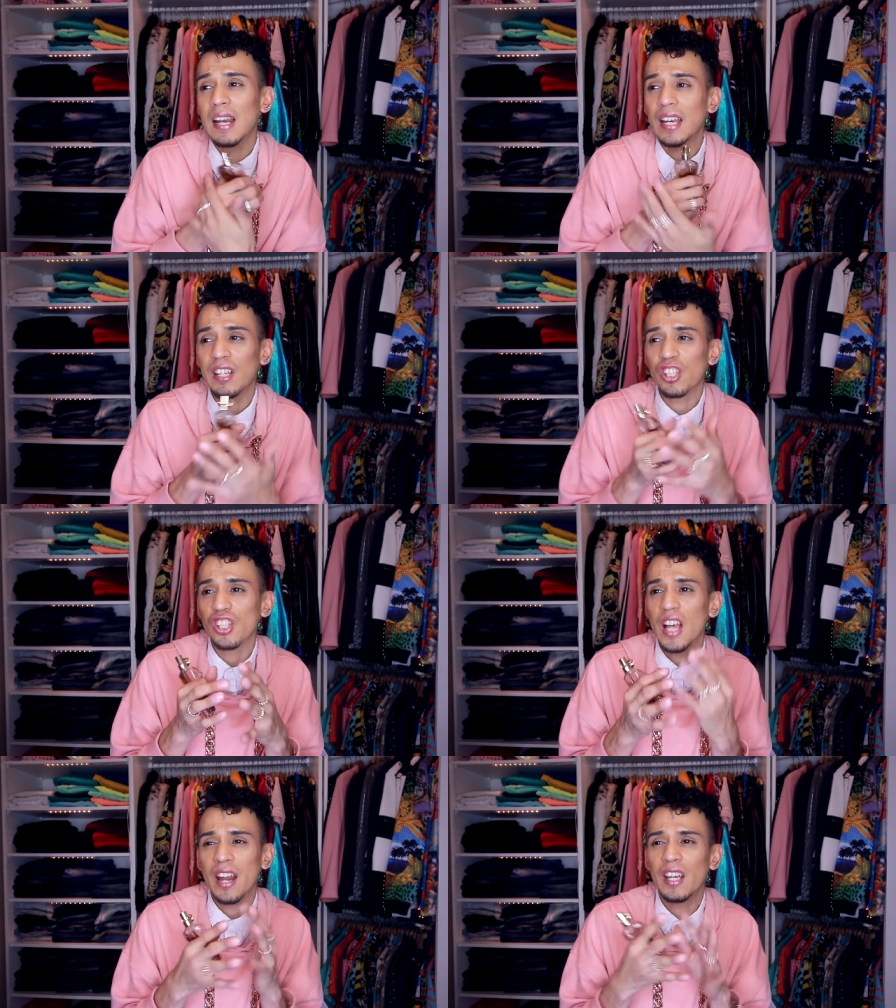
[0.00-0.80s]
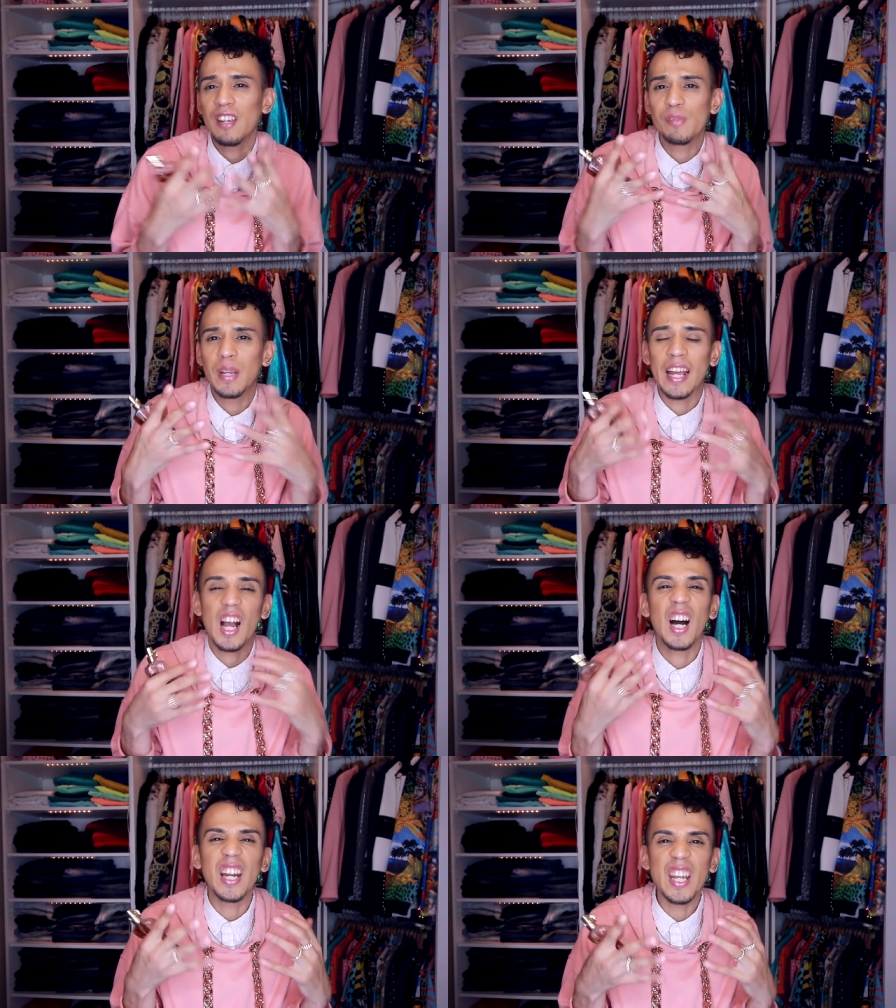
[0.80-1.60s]
Like it just kind of gives me like
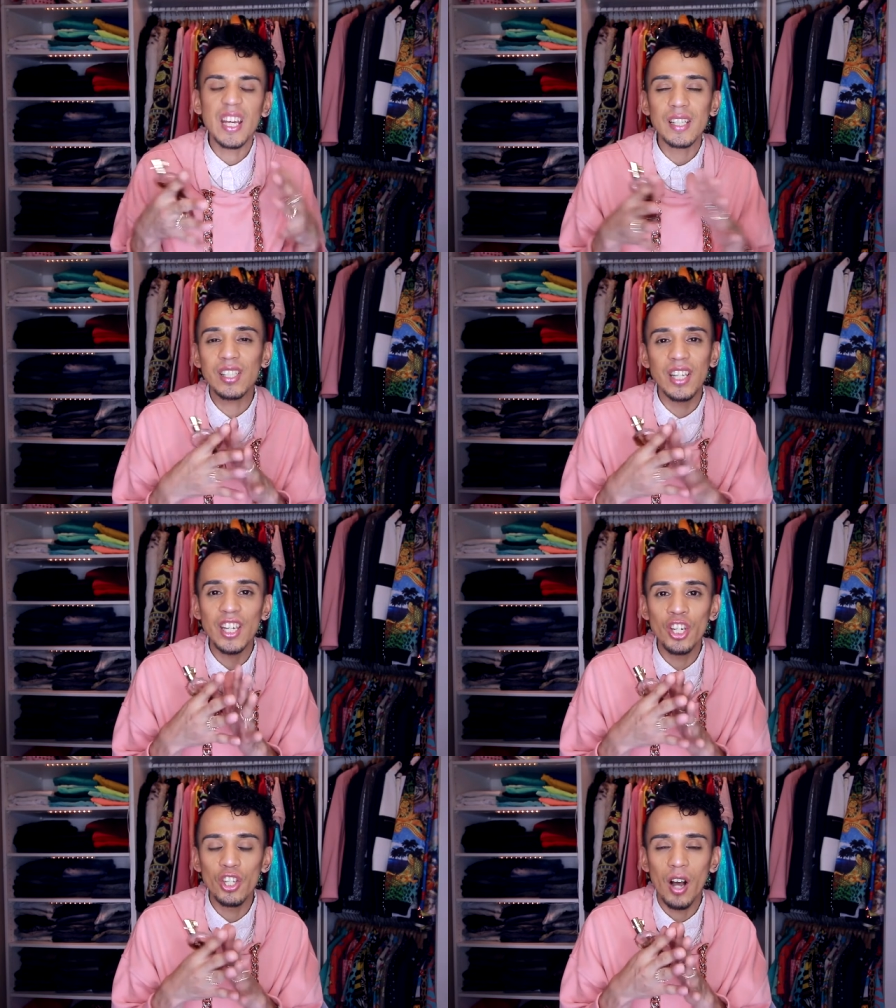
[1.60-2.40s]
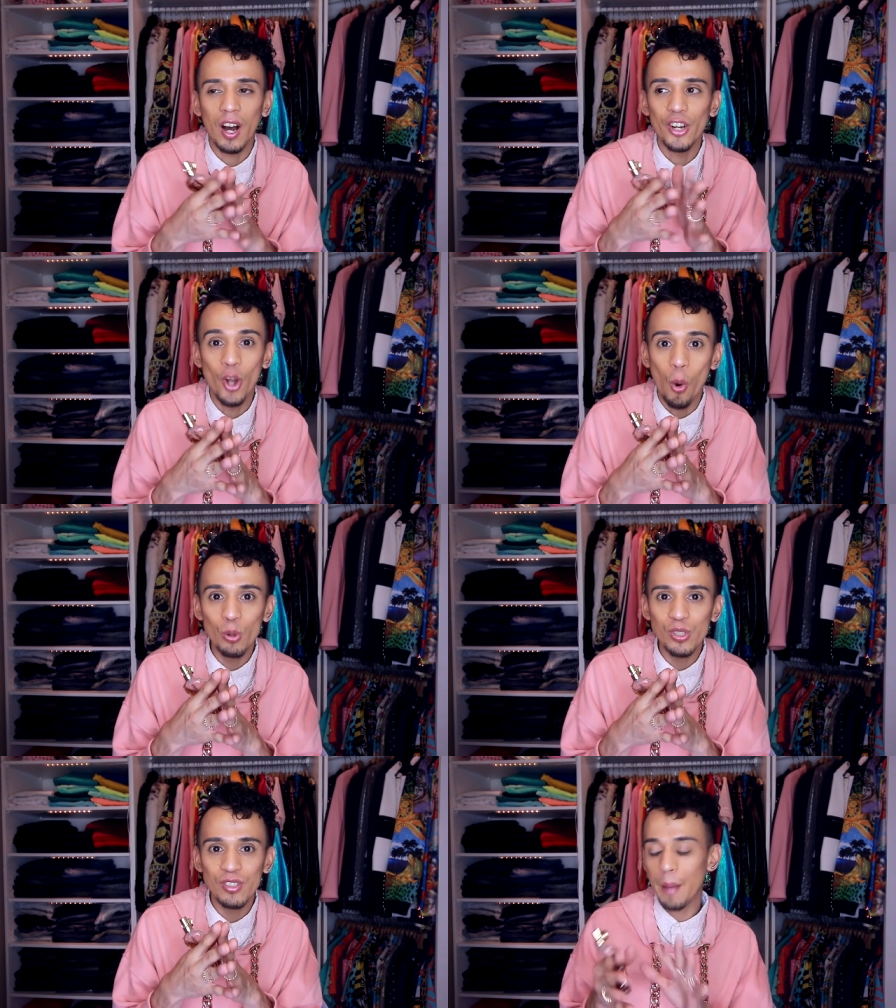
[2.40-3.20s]
honey sticky notes.